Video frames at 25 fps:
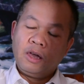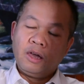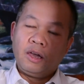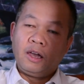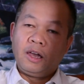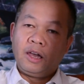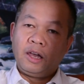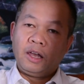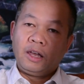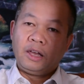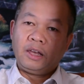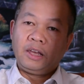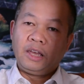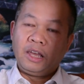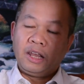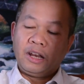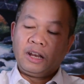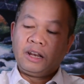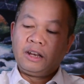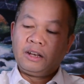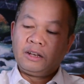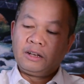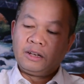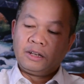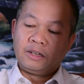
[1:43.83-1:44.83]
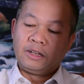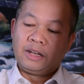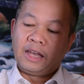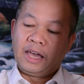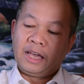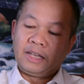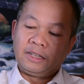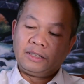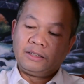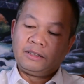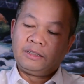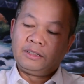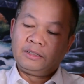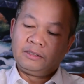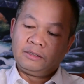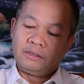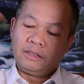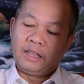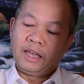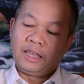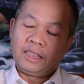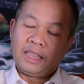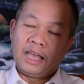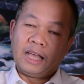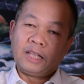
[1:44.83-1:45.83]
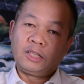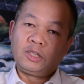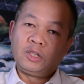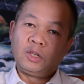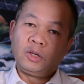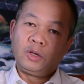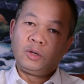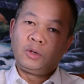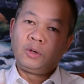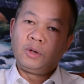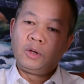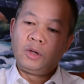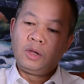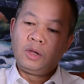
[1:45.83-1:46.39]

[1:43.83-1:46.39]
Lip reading: and like that too.